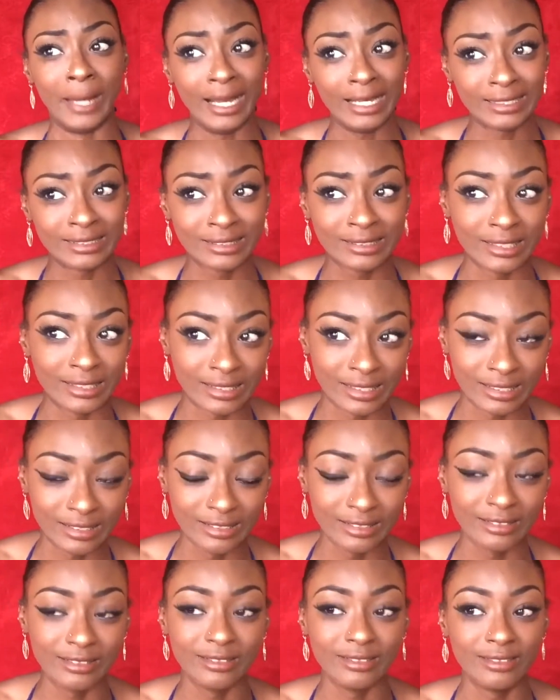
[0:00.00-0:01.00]
best
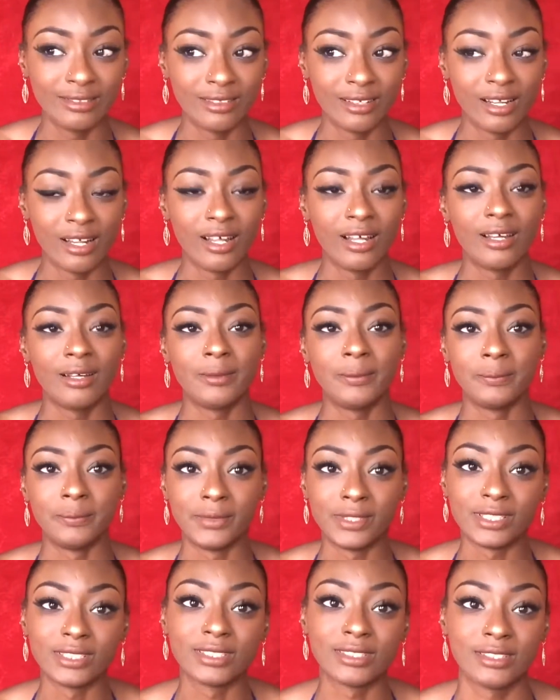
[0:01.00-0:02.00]
cooking,
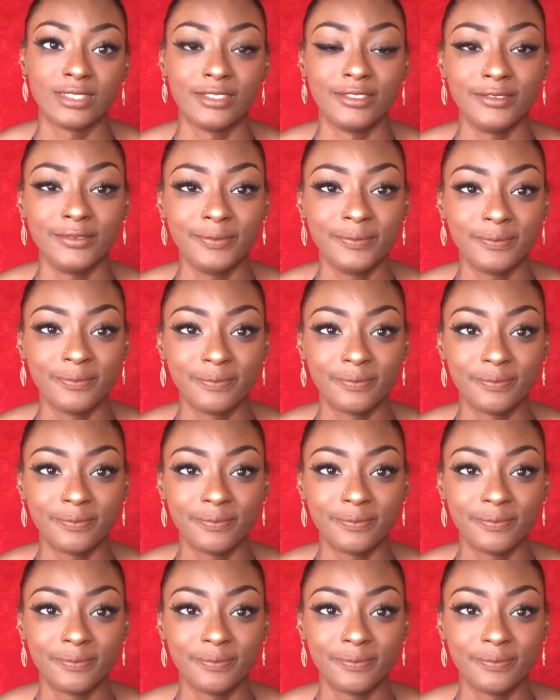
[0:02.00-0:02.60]
but still.